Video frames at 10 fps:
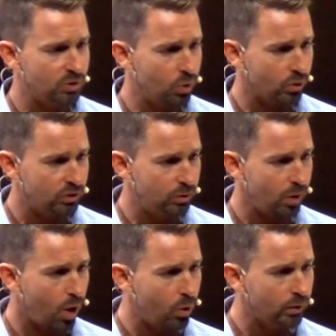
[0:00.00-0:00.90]
talked
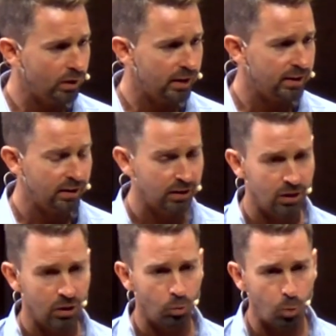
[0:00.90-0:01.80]
to, only
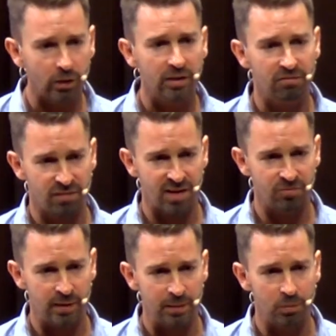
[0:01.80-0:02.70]
1 in
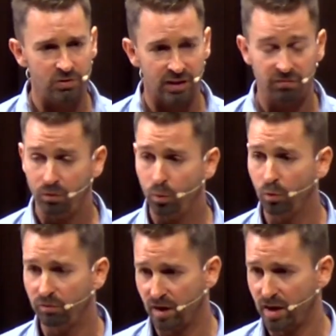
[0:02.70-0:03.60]
5 people said 4
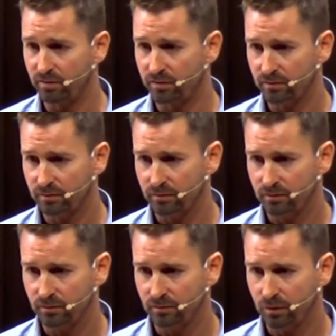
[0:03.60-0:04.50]
or 5.
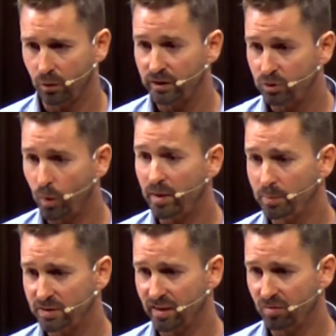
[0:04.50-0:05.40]
Only
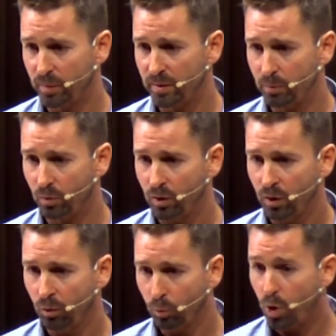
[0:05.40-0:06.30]
20% of people
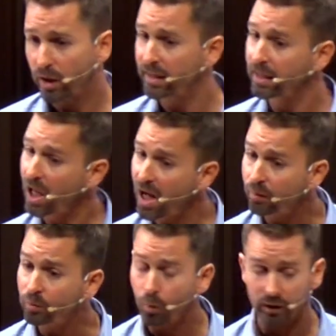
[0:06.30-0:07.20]
working in
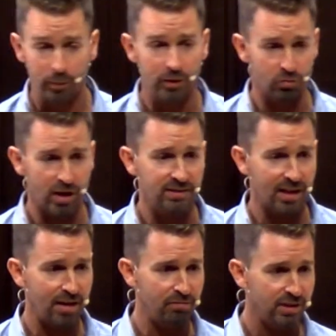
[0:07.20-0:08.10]
line with what they were great
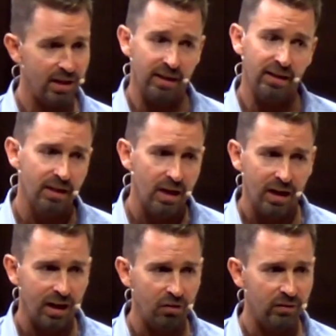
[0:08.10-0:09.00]
at every day.
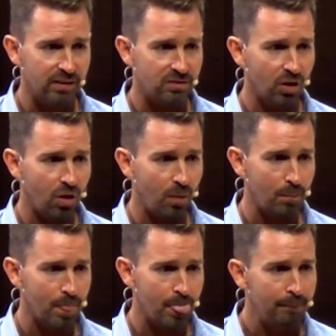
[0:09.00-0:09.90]
I don't think that's a lot.
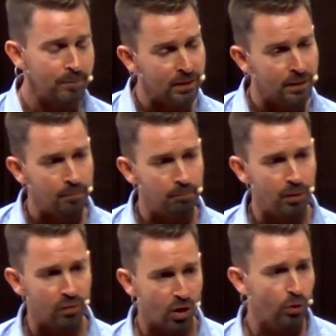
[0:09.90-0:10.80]

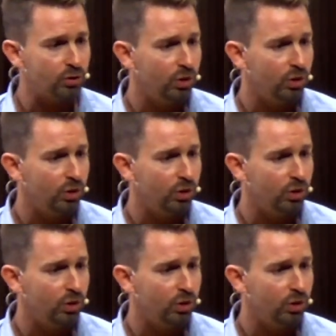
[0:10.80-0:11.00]
But those